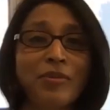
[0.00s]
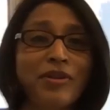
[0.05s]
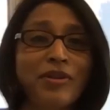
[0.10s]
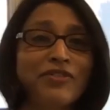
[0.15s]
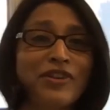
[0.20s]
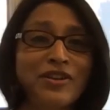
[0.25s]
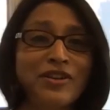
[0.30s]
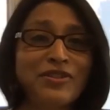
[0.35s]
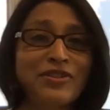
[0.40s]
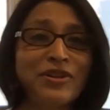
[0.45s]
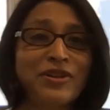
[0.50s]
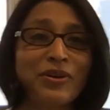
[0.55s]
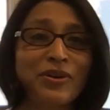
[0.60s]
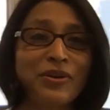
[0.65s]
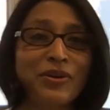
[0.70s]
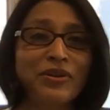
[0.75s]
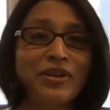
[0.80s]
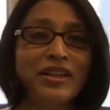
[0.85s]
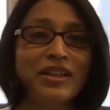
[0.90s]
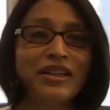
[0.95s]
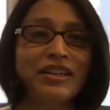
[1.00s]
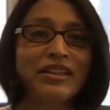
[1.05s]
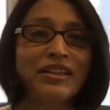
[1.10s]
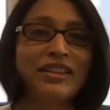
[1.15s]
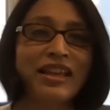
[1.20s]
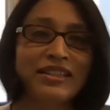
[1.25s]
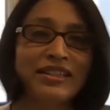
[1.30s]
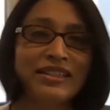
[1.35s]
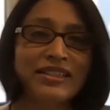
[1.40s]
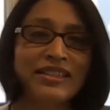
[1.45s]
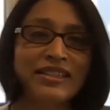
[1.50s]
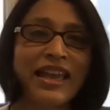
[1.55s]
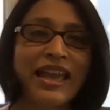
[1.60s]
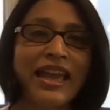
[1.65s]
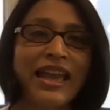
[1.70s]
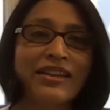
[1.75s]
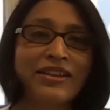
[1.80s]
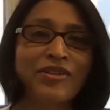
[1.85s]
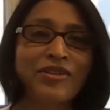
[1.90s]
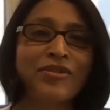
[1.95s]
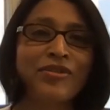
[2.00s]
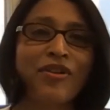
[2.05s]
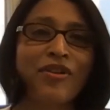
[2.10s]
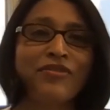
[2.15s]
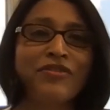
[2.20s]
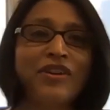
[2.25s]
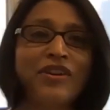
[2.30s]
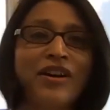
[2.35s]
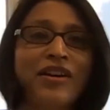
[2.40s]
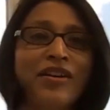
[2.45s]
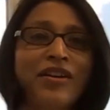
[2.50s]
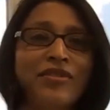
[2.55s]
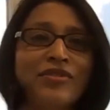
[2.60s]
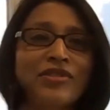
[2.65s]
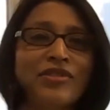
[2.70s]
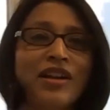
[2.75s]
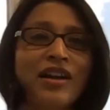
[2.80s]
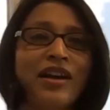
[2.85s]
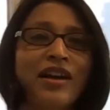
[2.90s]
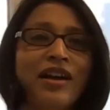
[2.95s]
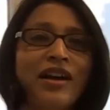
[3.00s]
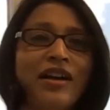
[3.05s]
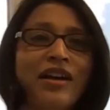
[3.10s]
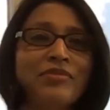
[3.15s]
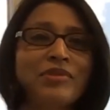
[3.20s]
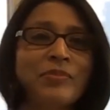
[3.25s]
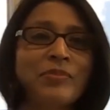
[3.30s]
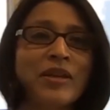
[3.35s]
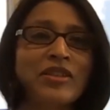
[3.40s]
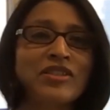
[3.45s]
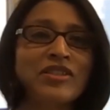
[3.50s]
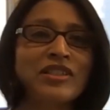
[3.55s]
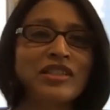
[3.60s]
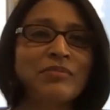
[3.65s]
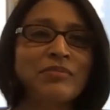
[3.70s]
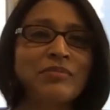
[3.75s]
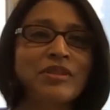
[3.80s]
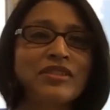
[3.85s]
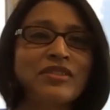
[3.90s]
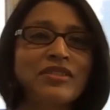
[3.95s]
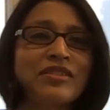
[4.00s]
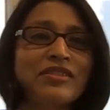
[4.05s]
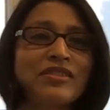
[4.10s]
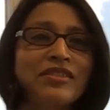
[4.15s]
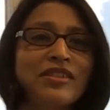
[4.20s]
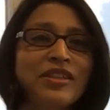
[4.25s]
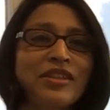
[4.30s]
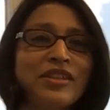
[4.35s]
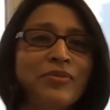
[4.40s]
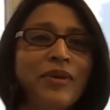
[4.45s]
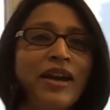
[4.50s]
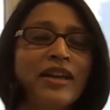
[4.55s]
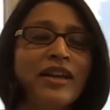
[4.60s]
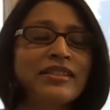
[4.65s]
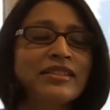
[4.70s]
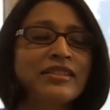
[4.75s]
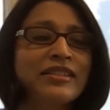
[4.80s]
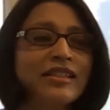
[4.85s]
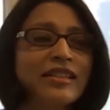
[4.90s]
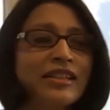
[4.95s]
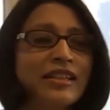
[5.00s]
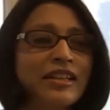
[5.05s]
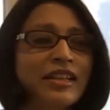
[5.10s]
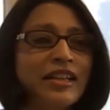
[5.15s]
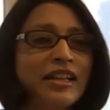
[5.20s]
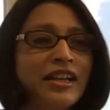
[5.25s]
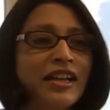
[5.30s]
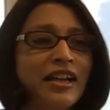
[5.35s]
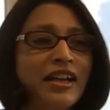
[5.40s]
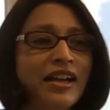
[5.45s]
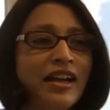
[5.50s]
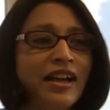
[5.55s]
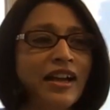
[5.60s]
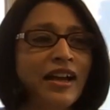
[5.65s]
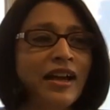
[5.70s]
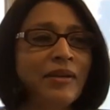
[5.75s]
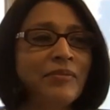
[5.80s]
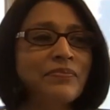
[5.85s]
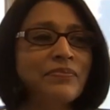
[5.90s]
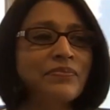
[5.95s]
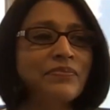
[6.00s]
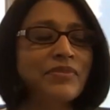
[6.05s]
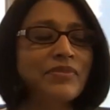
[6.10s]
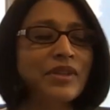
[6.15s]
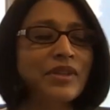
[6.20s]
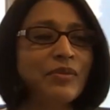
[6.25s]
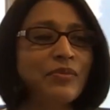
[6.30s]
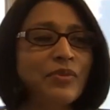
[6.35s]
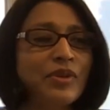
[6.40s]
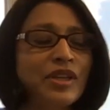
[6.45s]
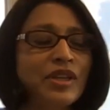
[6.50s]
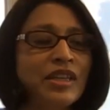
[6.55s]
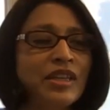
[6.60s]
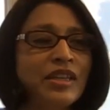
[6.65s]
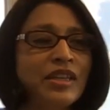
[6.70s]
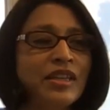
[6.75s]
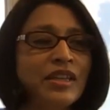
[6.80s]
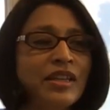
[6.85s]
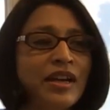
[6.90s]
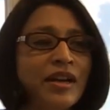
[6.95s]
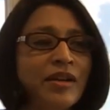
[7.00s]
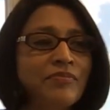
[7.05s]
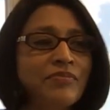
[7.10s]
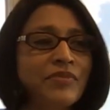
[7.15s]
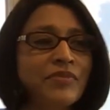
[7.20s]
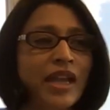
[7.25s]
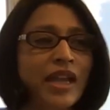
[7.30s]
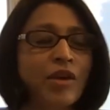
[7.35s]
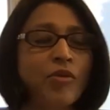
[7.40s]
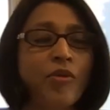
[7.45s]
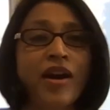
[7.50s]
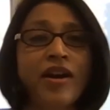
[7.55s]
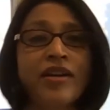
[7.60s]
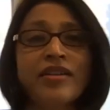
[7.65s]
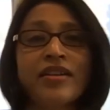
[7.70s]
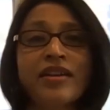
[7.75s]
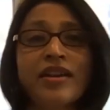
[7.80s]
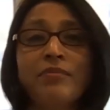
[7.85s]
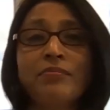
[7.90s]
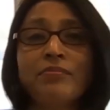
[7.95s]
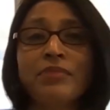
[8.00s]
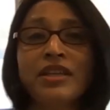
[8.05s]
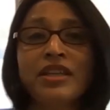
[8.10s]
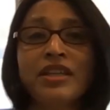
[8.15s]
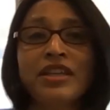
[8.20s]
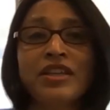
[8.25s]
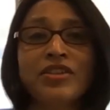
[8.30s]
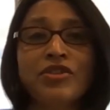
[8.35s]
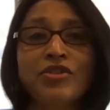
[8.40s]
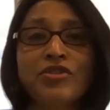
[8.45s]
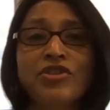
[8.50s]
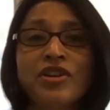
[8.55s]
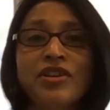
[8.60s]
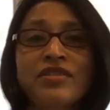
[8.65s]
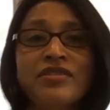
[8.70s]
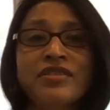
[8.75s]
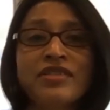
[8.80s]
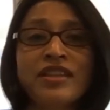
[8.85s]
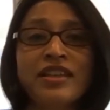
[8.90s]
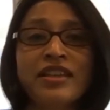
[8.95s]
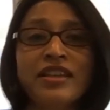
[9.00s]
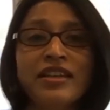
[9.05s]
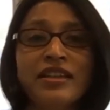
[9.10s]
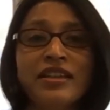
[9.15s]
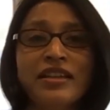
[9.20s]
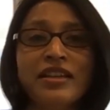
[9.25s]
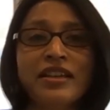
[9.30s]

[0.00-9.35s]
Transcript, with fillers: of years ago that is the anchor of our specialty business in the U.S. Um, we um, acquired a company in New Jersey